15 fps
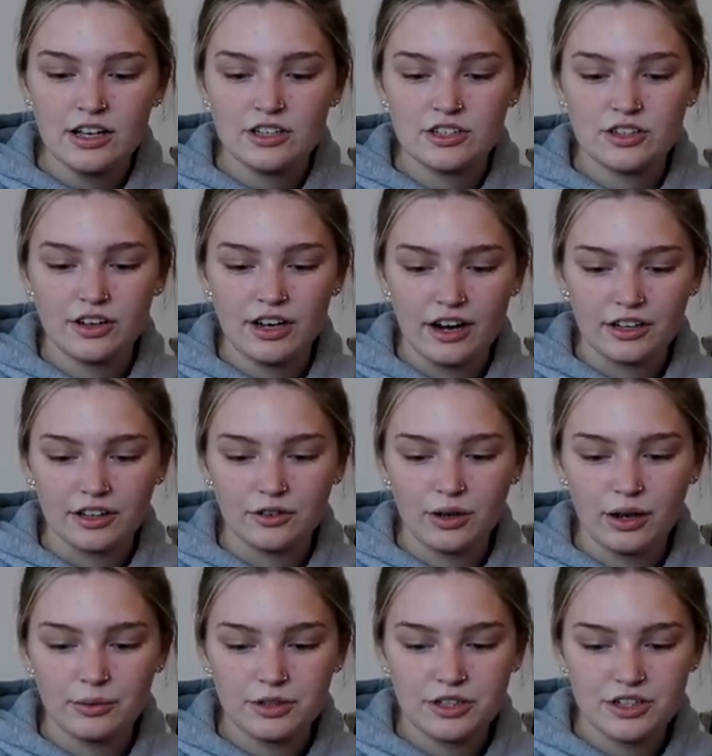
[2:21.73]
So yeah, I thought
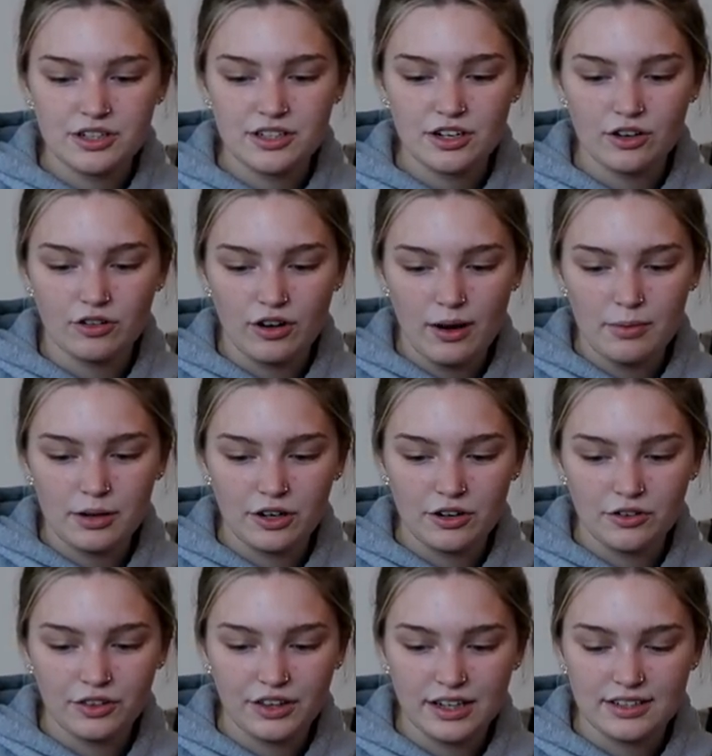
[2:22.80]
I would just grab a load
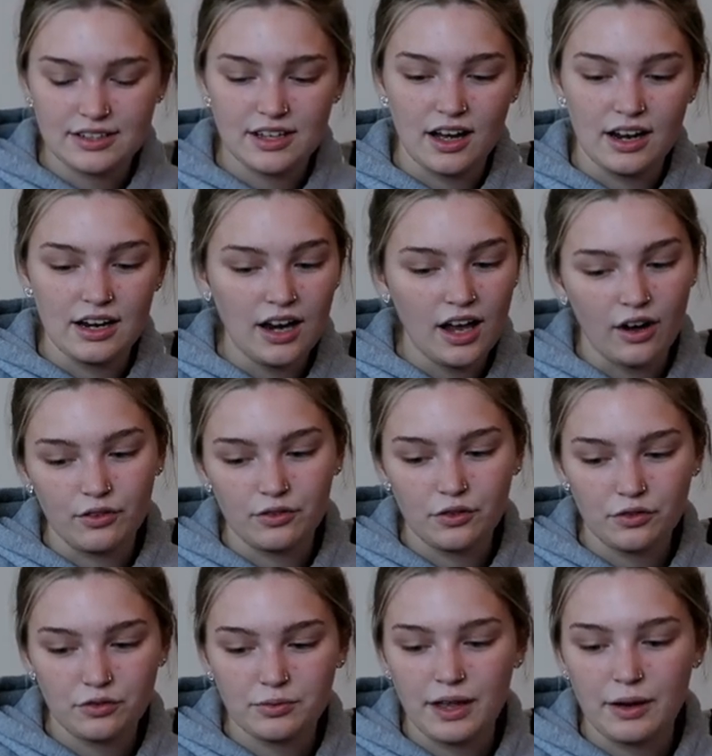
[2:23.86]
of things that I love
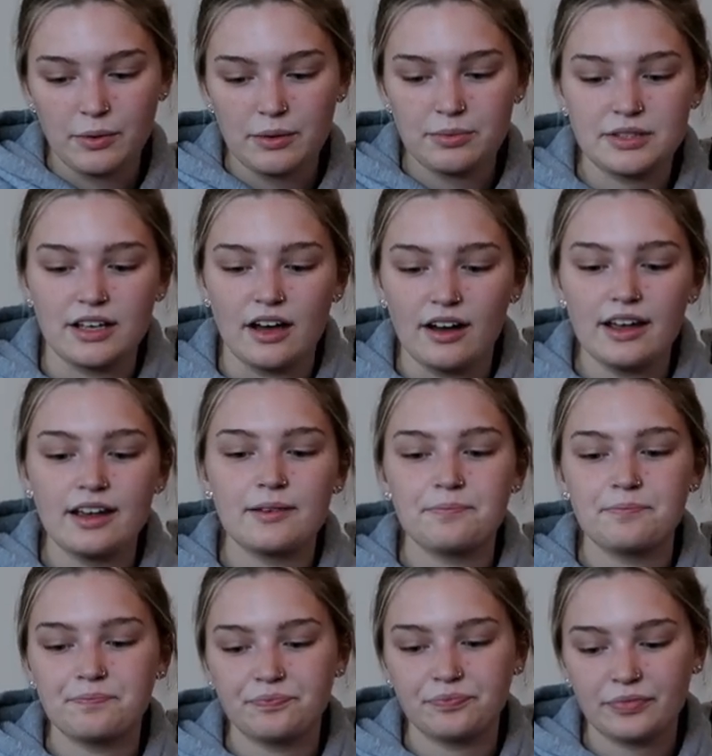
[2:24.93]
from their website
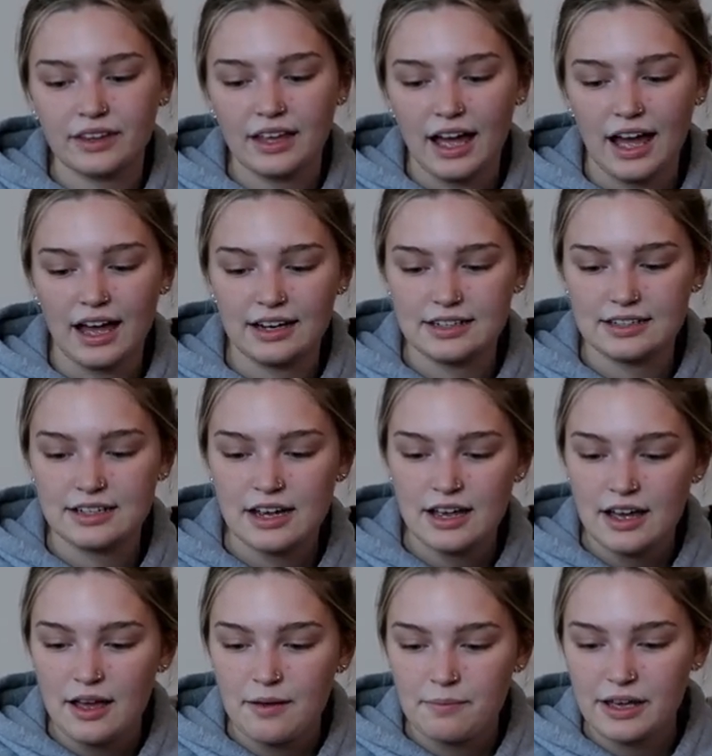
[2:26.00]
and
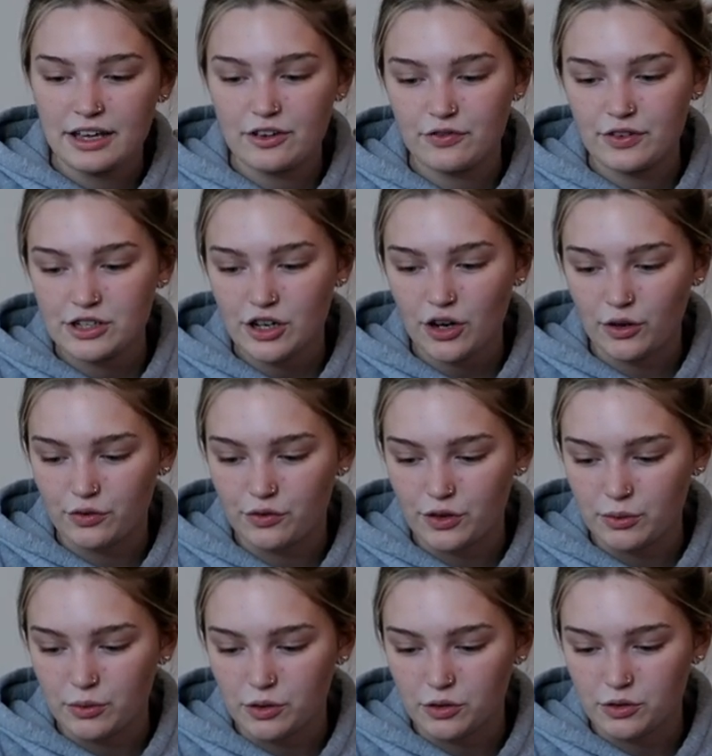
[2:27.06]
make a video for
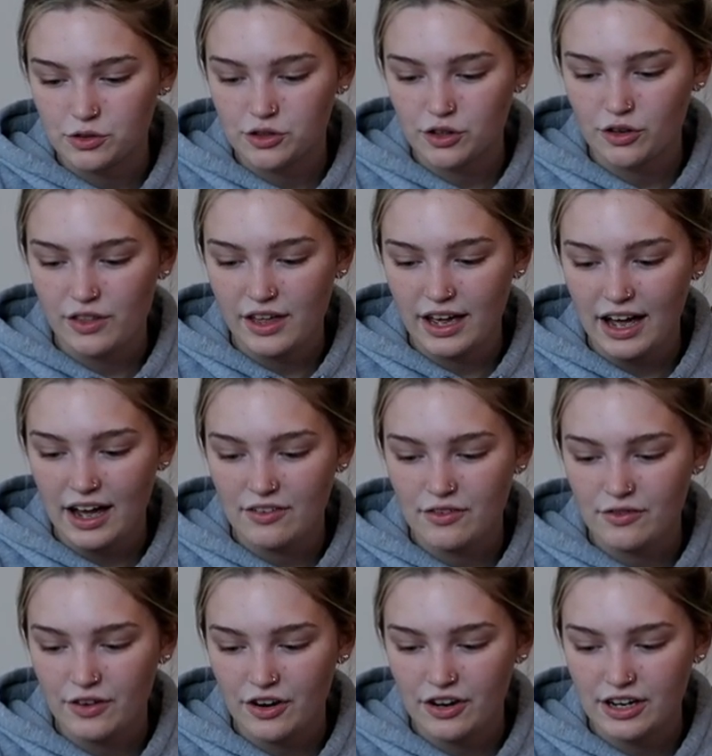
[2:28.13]
you all. So they
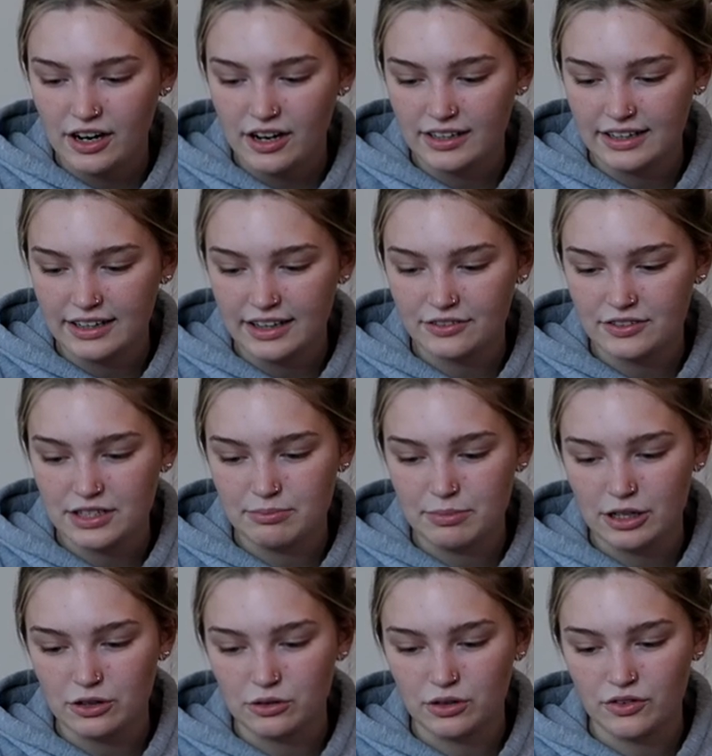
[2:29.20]
have very kindly gifted
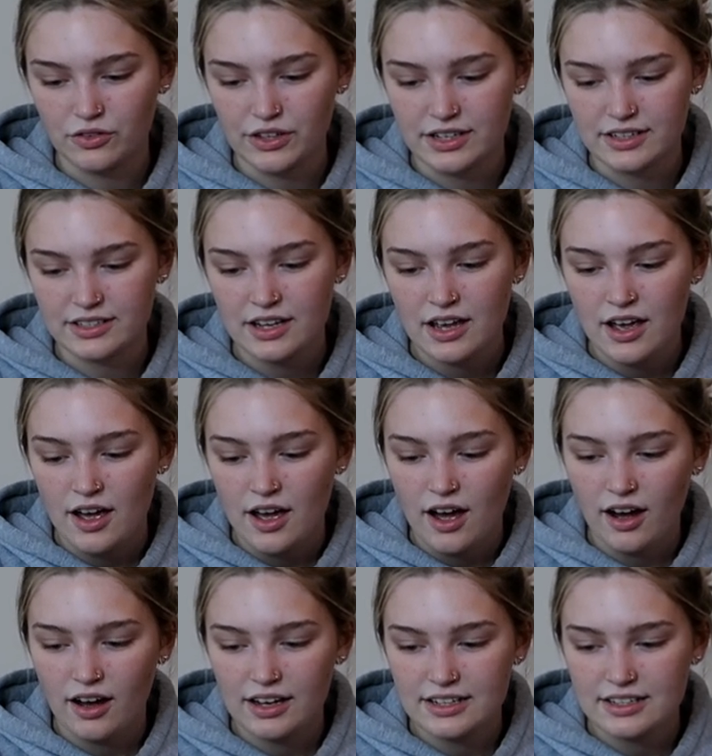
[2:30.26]
me all of these
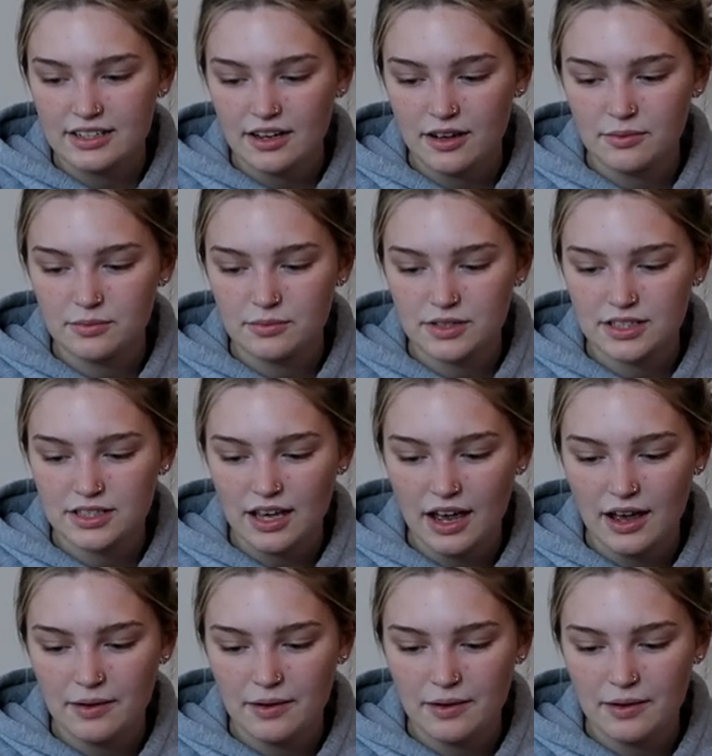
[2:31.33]
items,